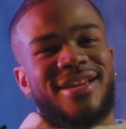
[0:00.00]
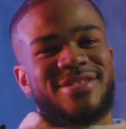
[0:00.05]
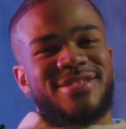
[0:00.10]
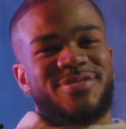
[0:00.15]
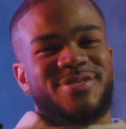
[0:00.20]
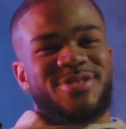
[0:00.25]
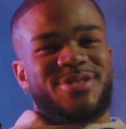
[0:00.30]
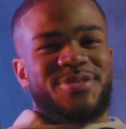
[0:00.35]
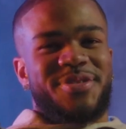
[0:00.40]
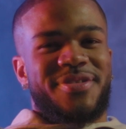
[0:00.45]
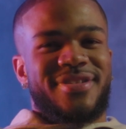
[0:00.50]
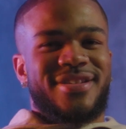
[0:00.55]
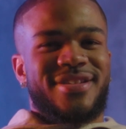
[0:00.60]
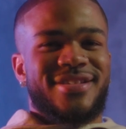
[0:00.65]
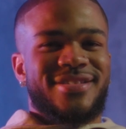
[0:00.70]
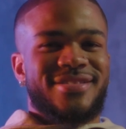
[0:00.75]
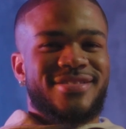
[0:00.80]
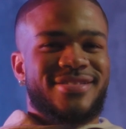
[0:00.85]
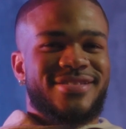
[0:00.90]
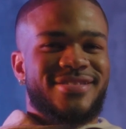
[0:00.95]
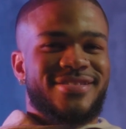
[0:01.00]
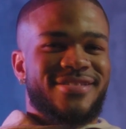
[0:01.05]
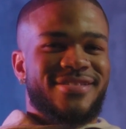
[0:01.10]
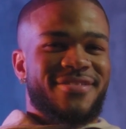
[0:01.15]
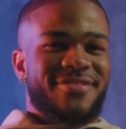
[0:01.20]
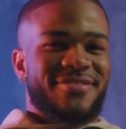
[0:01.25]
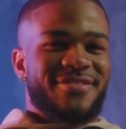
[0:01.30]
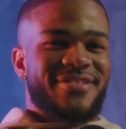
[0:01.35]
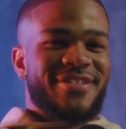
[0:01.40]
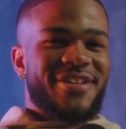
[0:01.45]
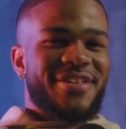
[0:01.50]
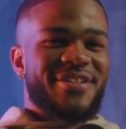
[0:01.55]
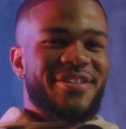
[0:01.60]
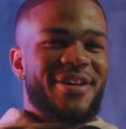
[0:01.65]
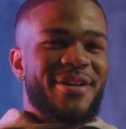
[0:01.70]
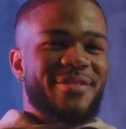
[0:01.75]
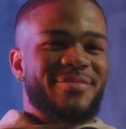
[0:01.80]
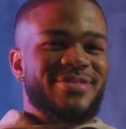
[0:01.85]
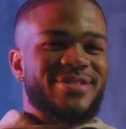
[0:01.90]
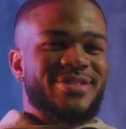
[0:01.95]
thanks for joining us on
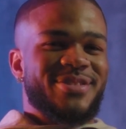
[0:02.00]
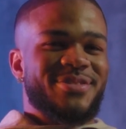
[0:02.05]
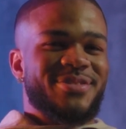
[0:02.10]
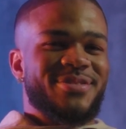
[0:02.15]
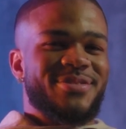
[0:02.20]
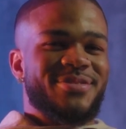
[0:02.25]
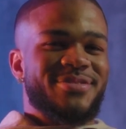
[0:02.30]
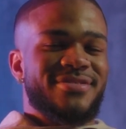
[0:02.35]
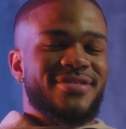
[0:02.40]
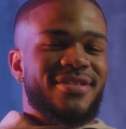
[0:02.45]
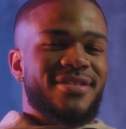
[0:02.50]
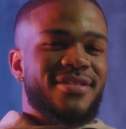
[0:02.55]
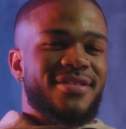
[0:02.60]
another episode